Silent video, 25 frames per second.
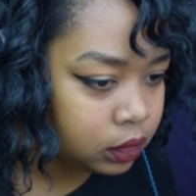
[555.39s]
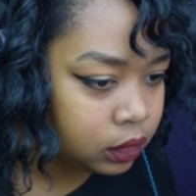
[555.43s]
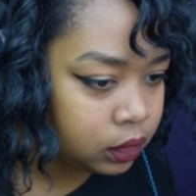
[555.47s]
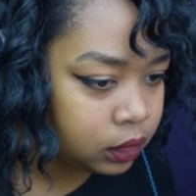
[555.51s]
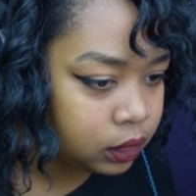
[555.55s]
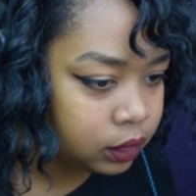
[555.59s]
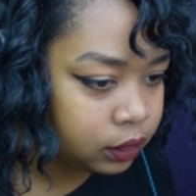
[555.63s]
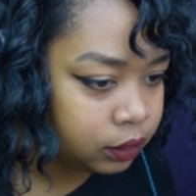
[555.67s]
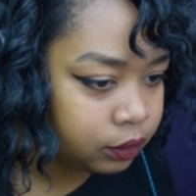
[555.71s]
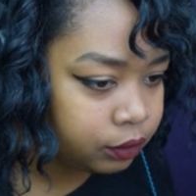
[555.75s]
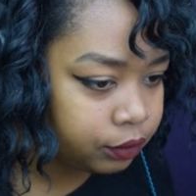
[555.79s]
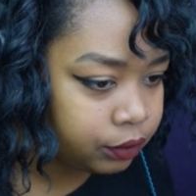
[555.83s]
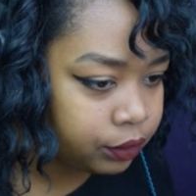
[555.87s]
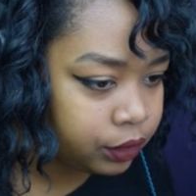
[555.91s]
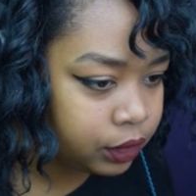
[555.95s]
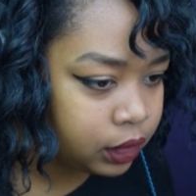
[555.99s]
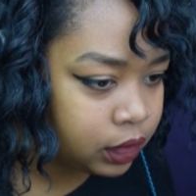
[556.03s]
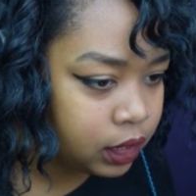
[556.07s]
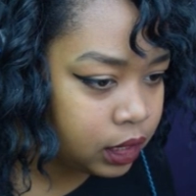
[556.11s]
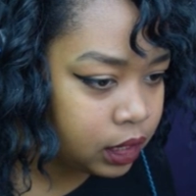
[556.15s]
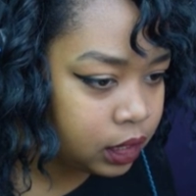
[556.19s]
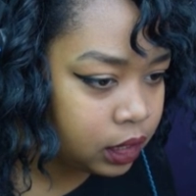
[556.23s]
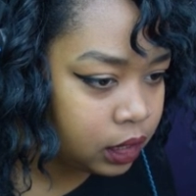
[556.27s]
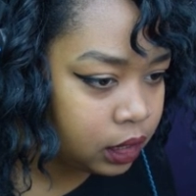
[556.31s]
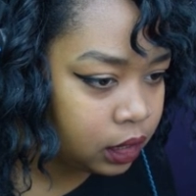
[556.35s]

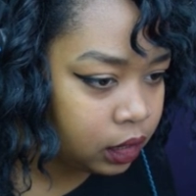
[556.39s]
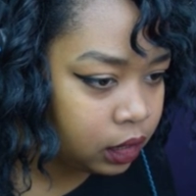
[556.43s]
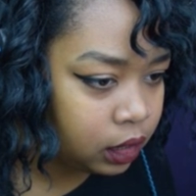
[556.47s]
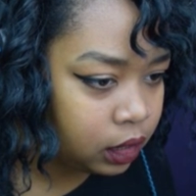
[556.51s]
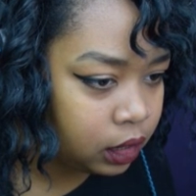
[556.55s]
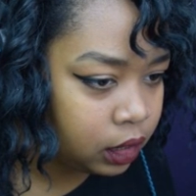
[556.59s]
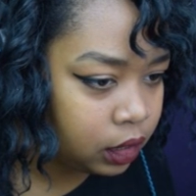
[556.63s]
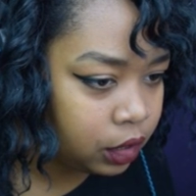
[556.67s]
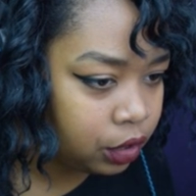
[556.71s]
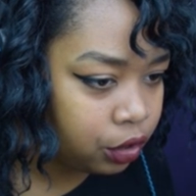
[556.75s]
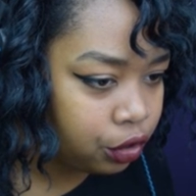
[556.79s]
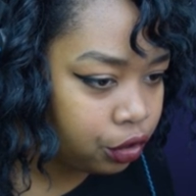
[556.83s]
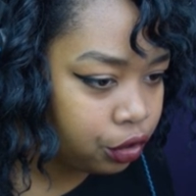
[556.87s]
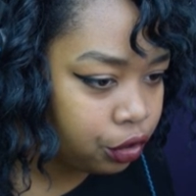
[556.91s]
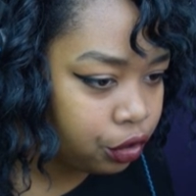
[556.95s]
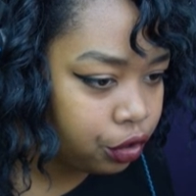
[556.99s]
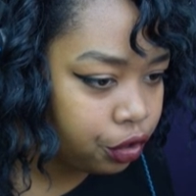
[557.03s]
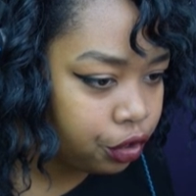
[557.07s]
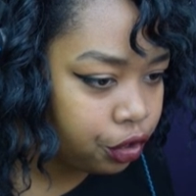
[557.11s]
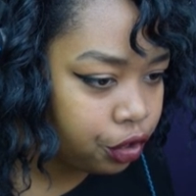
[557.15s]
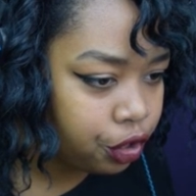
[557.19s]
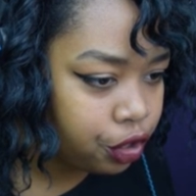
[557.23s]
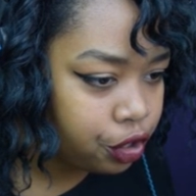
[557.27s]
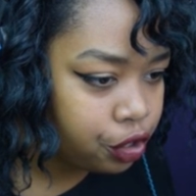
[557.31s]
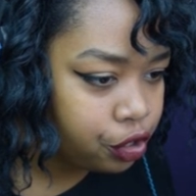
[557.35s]
everything here.